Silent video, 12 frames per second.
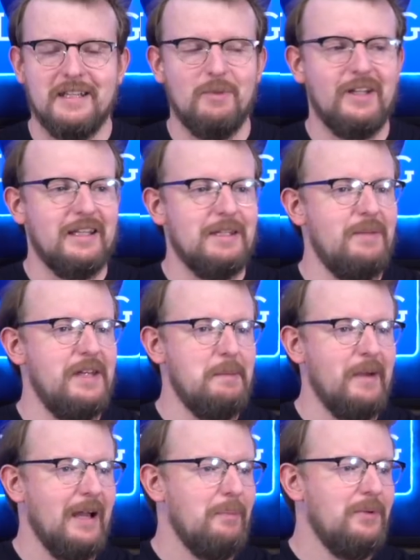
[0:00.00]
Someone get the
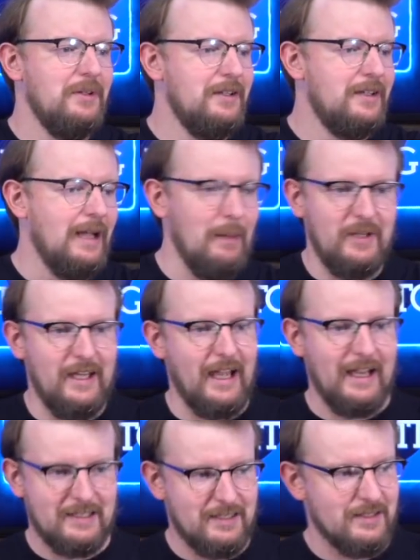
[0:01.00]
mini-map. How many
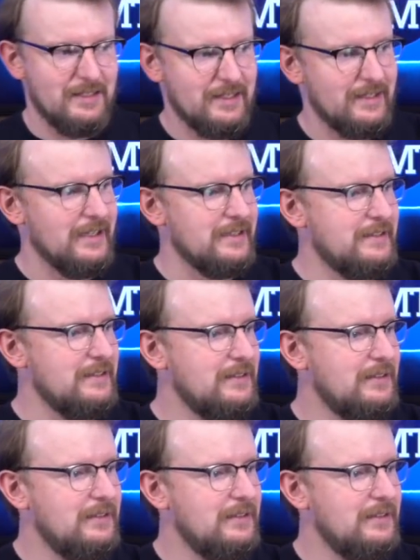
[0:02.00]
hexes is this?